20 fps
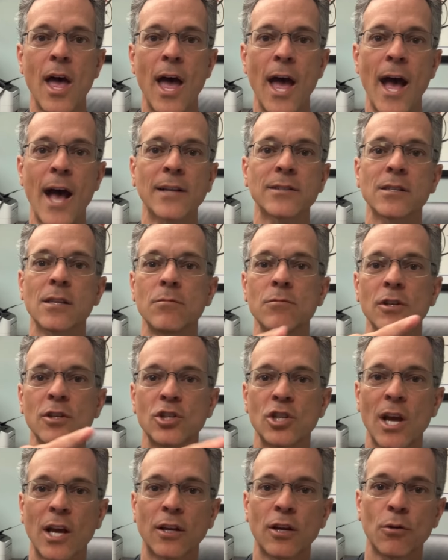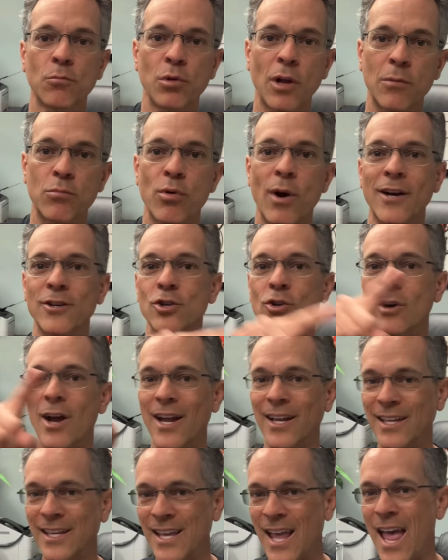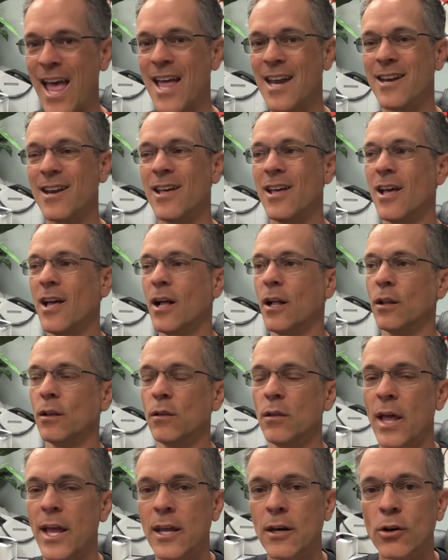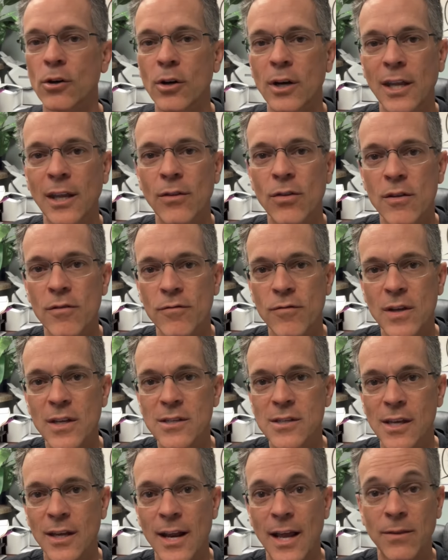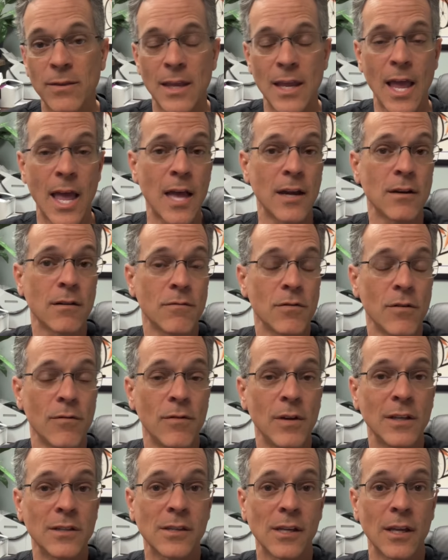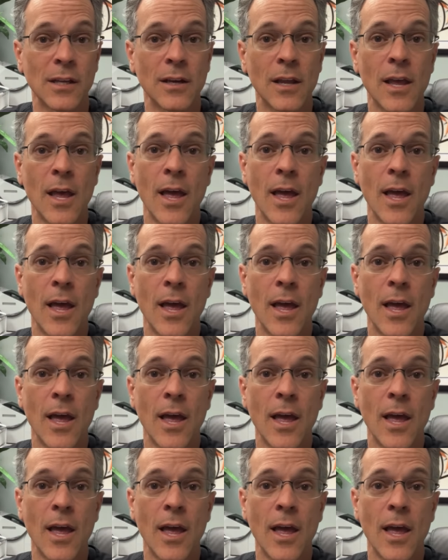ask them to check your blood pressure again later in the visit, at the end of the visit,